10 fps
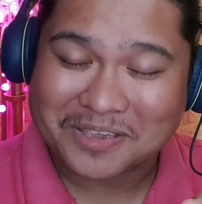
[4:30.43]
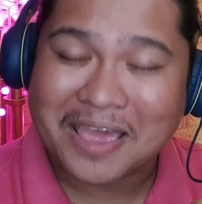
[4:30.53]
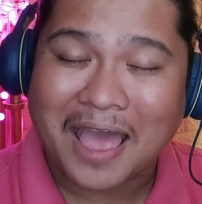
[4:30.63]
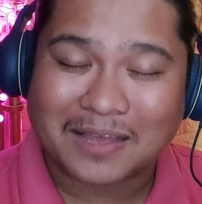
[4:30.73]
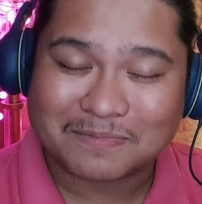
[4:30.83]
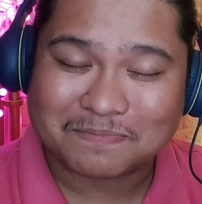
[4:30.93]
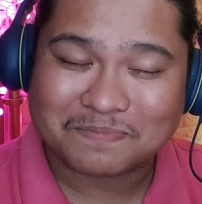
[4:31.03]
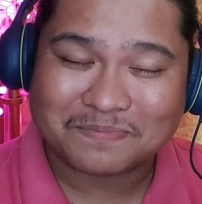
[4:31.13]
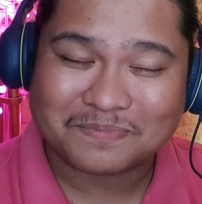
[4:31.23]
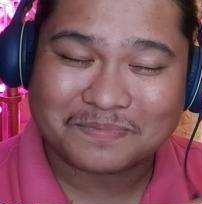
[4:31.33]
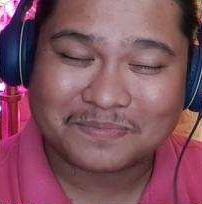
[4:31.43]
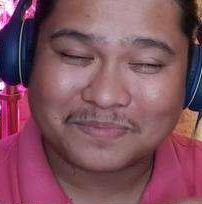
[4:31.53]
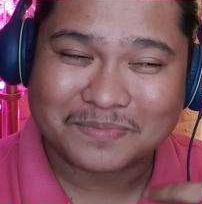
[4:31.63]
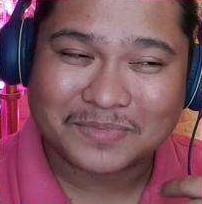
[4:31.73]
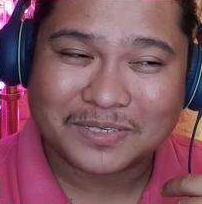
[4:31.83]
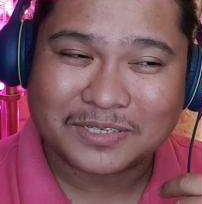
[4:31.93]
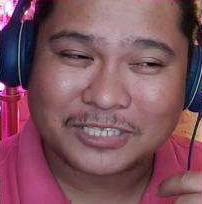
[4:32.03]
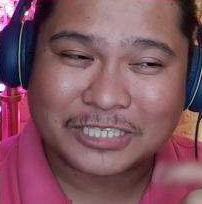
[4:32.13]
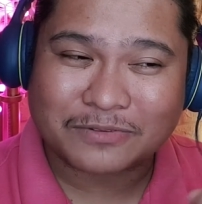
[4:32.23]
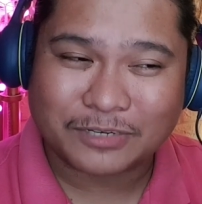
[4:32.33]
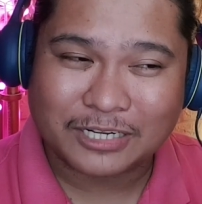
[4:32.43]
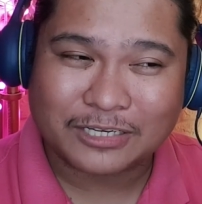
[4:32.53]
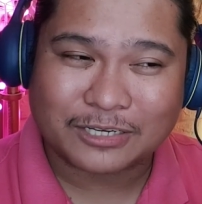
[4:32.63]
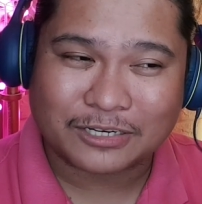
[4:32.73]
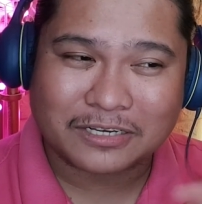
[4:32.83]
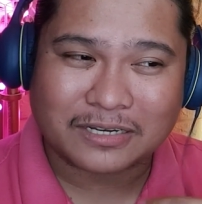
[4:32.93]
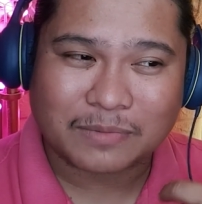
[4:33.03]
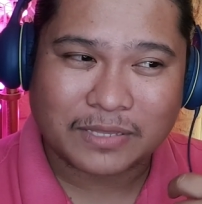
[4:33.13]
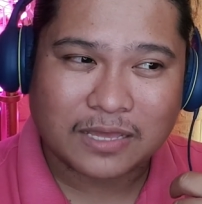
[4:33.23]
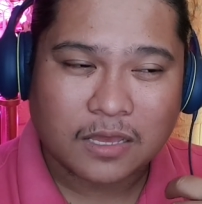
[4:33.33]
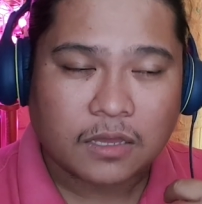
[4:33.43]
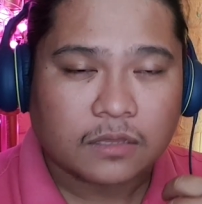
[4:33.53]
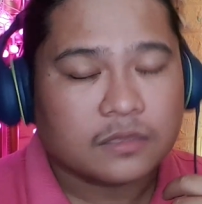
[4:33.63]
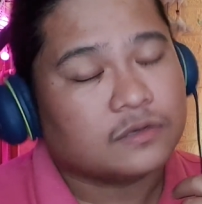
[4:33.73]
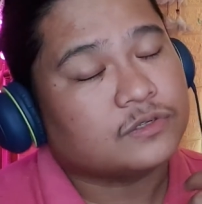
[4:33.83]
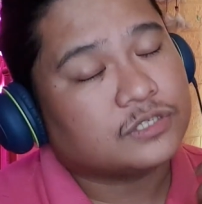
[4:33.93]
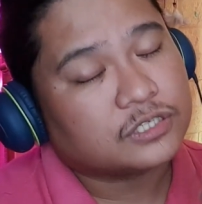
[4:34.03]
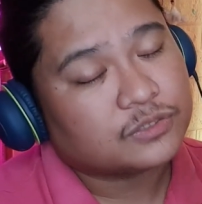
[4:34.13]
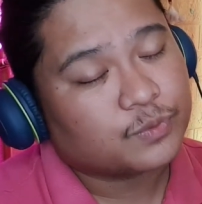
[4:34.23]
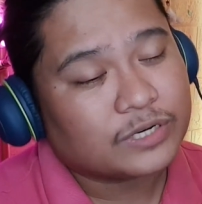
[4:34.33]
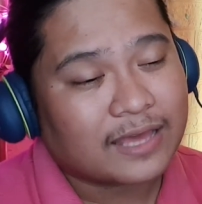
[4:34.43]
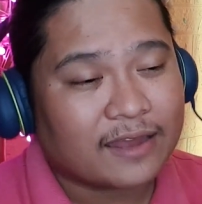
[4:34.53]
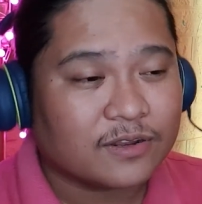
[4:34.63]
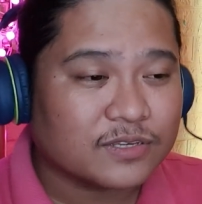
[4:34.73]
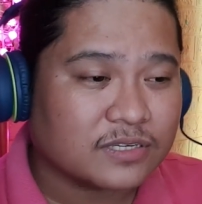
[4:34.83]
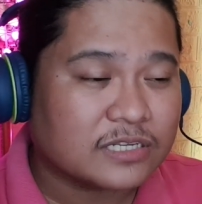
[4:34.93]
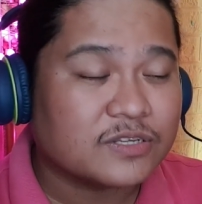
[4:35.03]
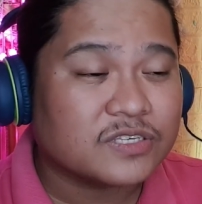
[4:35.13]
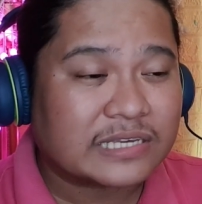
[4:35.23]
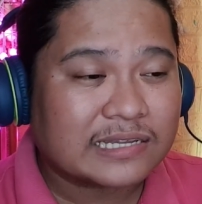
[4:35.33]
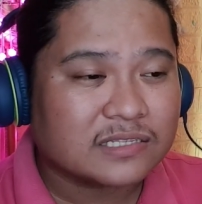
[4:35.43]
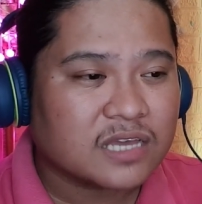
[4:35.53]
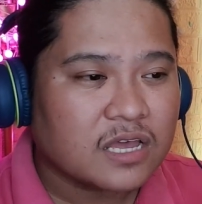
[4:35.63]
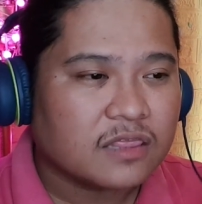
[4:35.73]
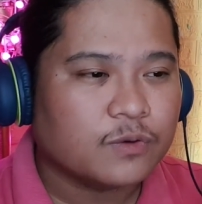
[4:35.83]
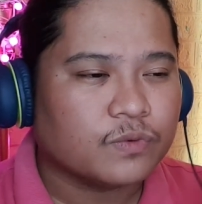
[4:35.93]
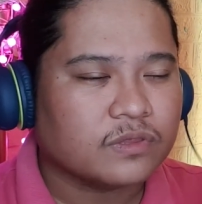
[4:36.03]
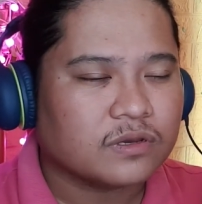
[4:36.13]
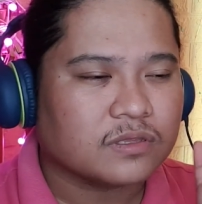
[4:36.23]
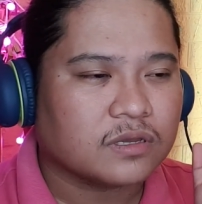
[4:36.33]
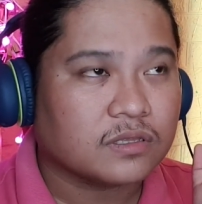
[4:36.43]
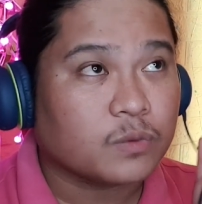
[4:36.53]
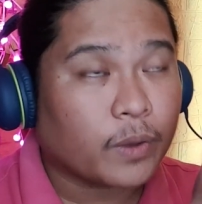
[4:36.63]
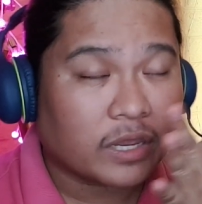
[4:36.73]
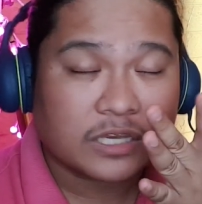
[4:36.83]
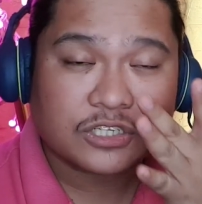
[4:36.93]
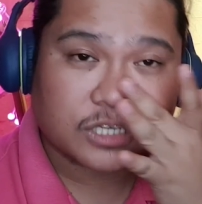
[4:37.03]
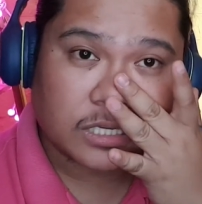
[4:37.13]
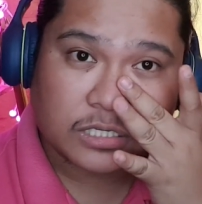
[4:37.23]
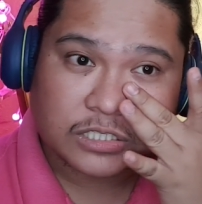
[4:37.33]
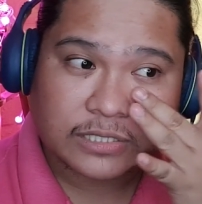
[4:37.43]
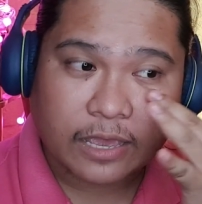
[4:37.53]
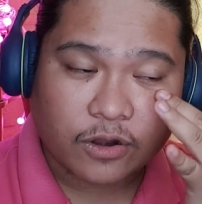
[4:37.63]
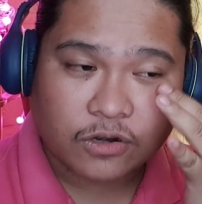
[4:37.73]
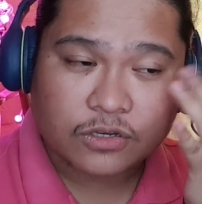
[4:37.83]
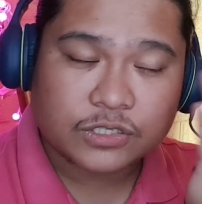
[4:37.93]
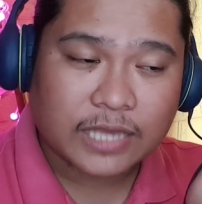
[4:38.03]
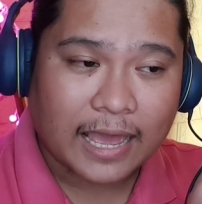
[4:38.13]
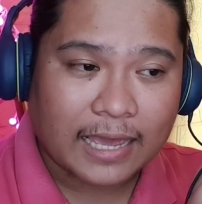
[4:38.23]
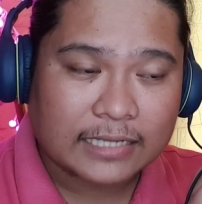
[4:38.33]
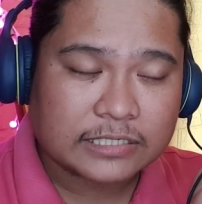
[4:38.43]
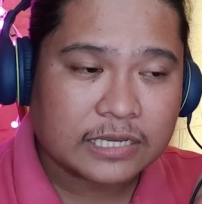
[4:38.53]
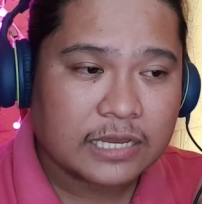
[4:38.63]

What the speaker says: Yeah, she really good. I mean, she's really innocent. The way she stares at